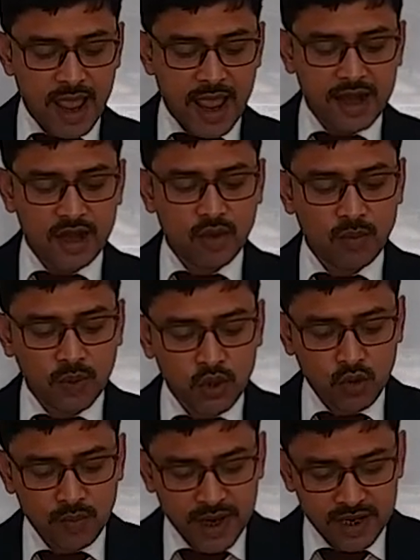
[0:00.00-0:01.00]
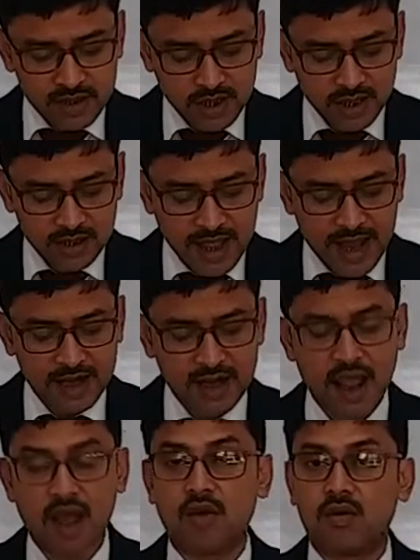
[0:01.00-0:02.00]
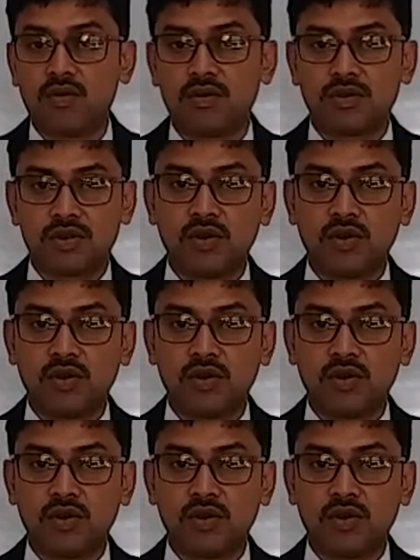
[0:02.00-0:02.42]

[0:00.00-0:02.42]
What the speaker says: and plumage than now.